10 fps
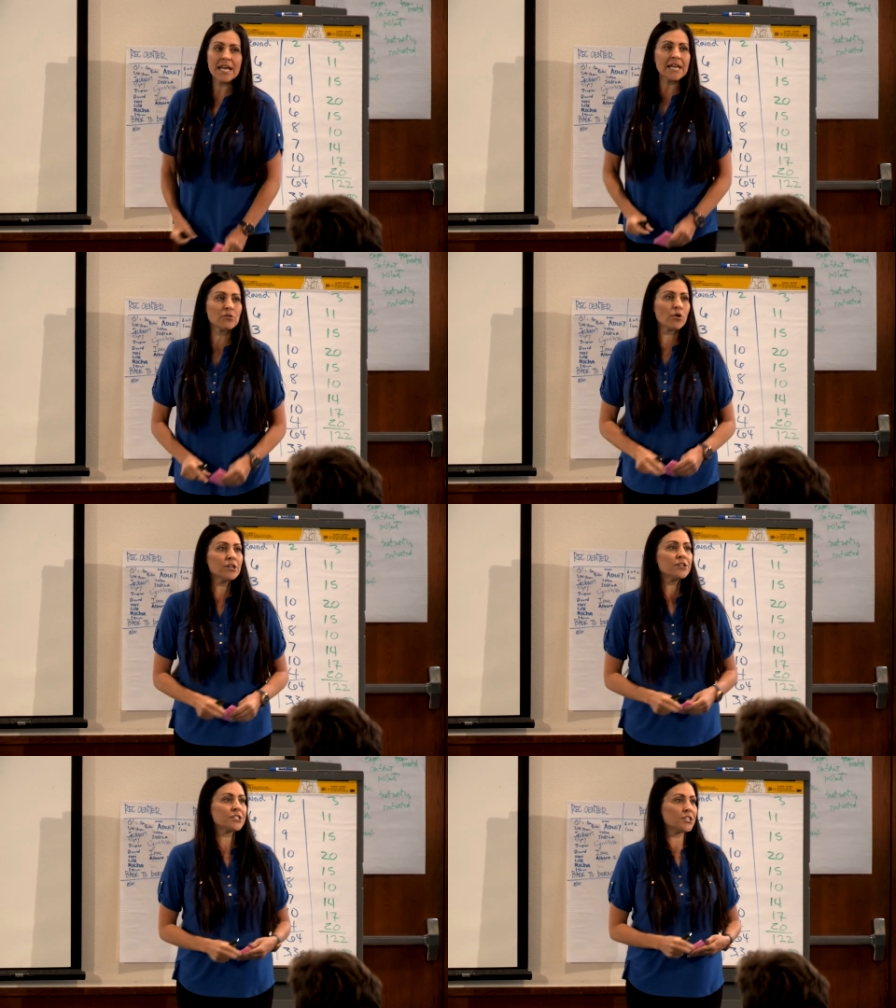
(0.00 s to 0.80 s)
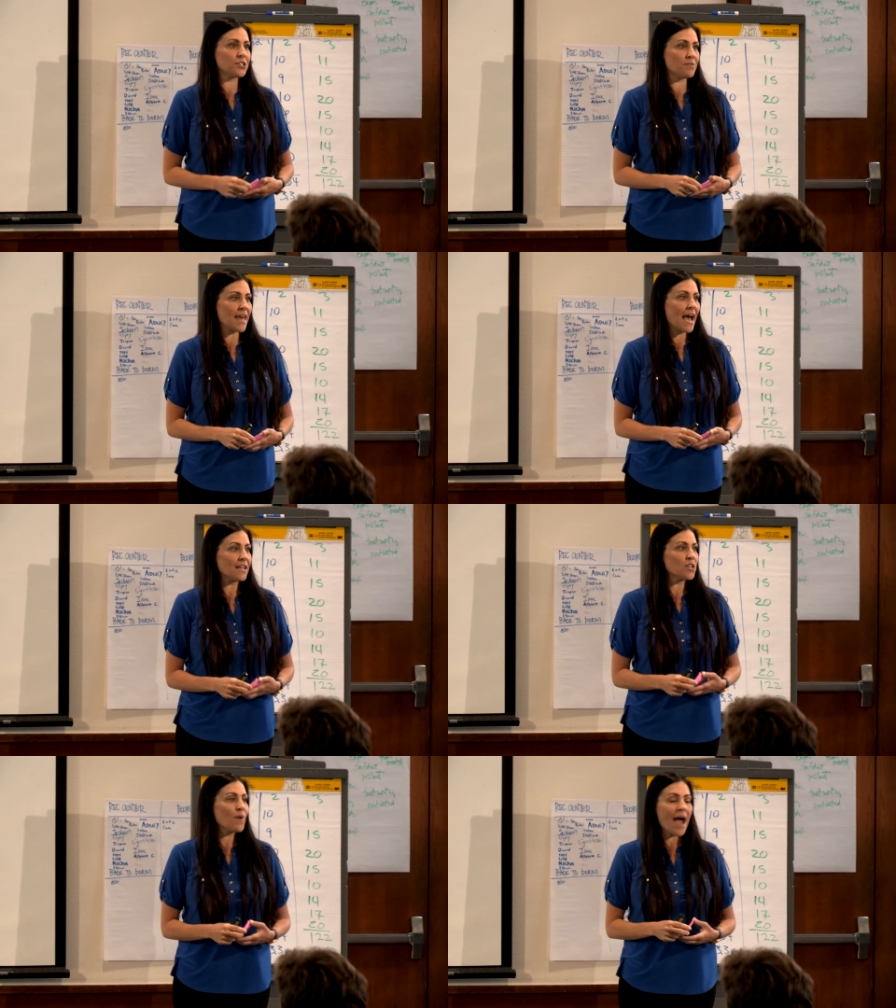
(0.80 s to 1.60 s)
in order to do
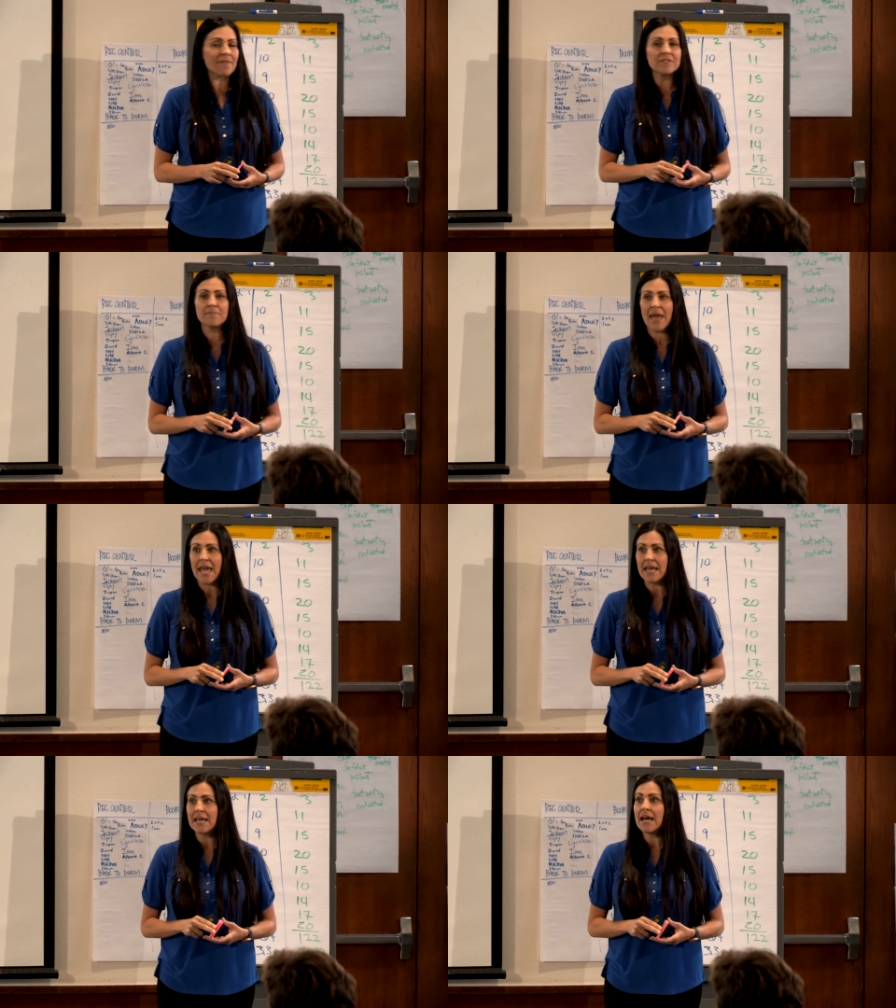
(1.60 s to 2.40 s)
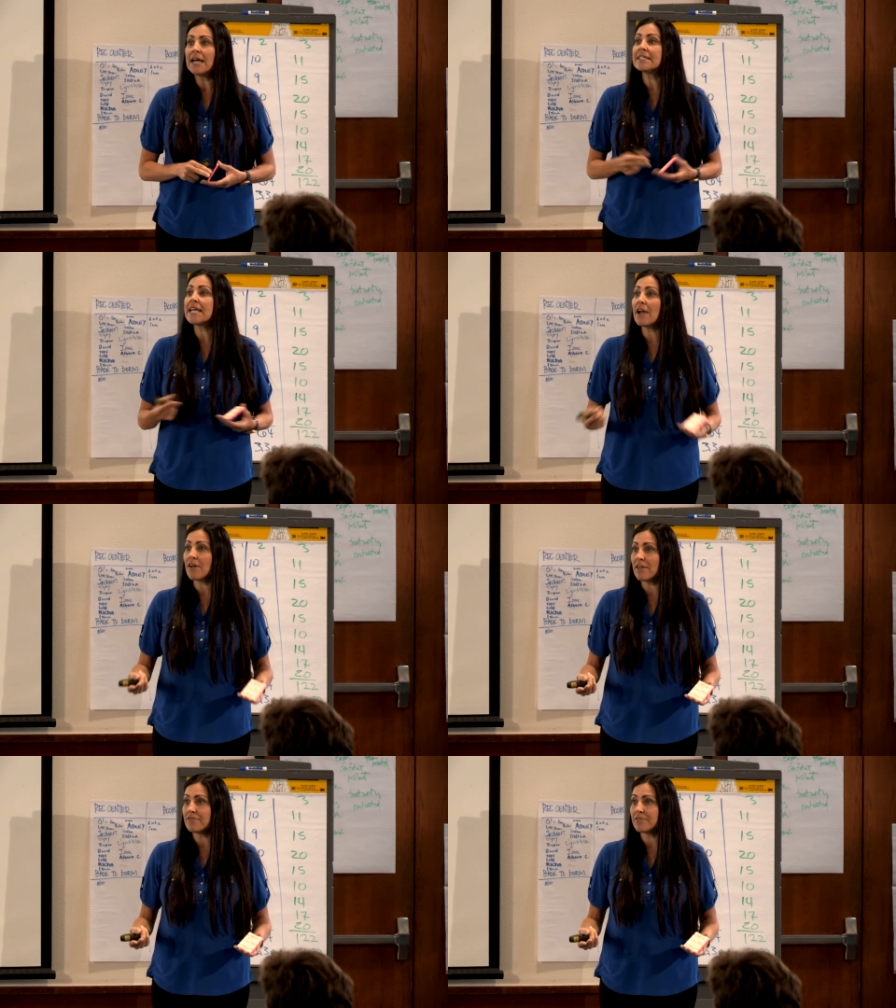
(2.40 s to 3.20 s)
that, you have to pay a tariff.